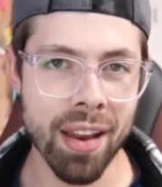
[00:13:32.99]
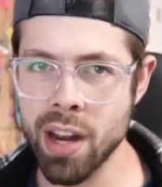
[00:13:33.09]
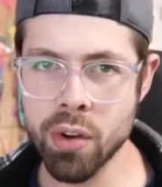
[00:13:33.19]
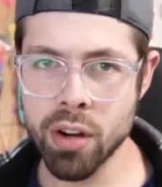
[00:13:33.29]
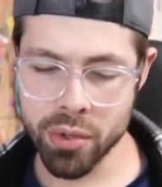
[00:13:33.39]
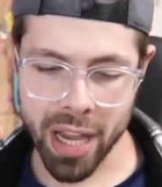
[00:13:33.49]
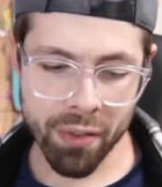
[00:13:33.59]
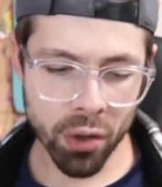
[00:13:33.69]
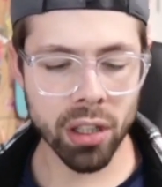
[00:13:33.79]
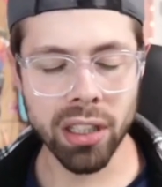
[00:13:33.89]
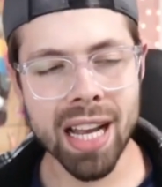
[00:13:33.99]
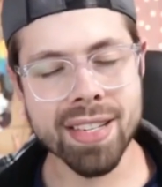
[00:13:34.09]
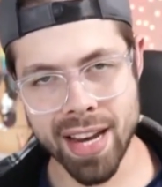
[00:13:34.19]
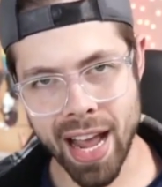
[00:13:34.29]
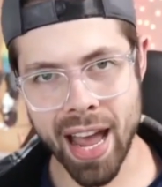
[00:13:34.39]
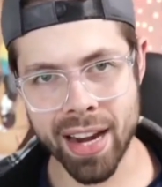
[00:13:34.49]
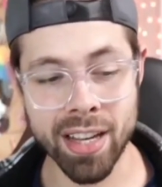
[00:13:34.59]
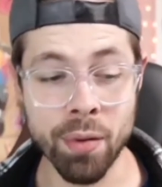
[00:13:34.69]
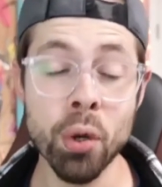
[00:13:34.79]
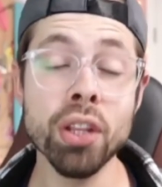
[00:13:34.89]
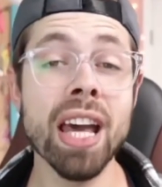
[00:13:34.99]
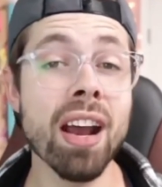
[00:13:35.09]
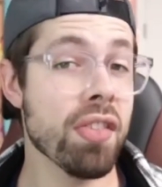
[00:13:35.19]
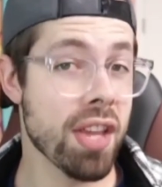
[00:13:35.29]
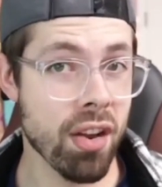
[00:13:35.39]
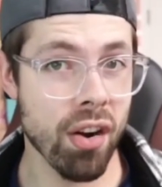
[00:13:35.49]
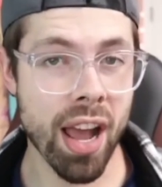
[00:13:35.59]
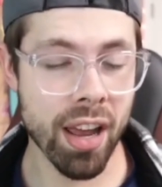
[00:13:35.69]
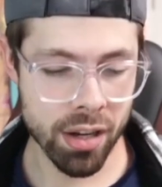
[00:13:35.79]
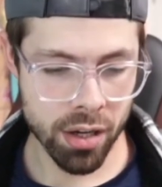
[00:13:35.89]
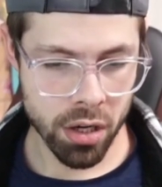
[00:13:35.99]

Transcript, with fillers: Anyone who's ever closet hacked and put that on the internet